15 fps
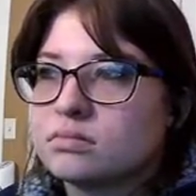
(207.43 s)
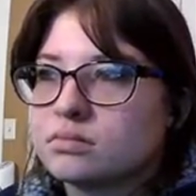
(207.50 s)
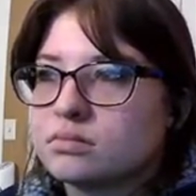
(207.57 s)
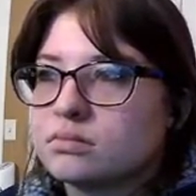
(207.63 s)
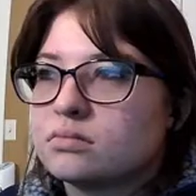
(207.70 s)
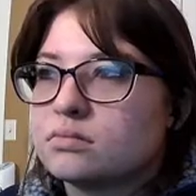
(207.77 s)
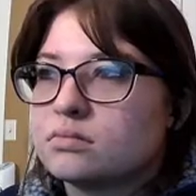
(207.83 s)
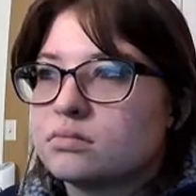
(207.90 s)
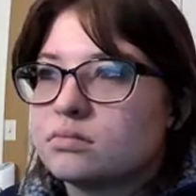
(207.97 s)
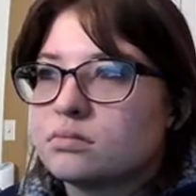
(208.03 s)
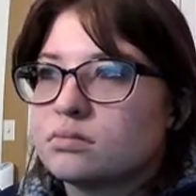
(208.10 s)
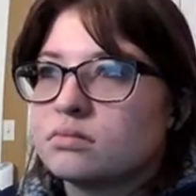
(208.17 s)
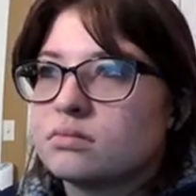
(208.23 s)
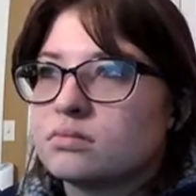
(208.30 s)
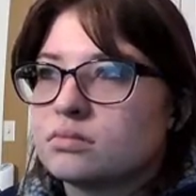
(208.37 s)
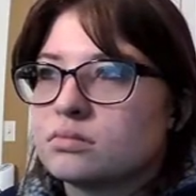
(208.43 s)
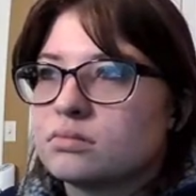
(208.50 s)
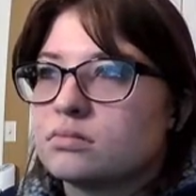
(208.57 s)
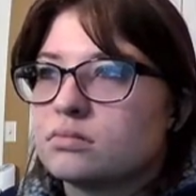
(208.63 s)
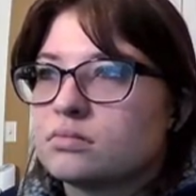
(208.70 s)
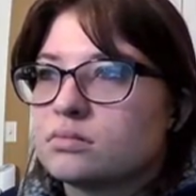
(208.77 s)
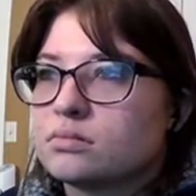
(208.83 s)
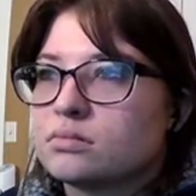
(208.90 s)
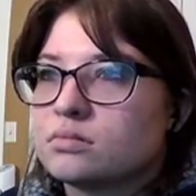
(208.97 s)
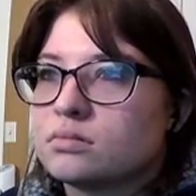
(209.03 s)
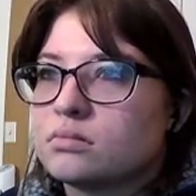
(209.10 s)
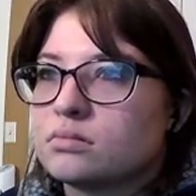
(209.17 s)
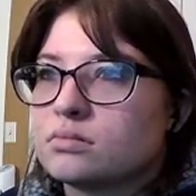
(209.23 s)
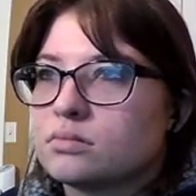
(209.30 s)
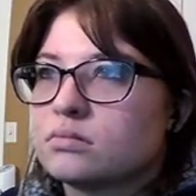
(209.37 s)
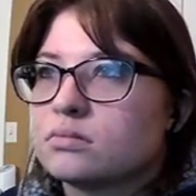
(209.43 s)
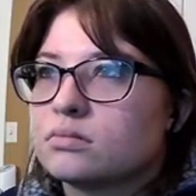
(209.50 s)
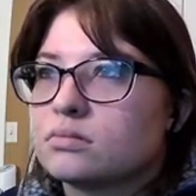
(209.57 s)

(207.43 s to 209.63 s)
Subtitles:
This person isn't speaking.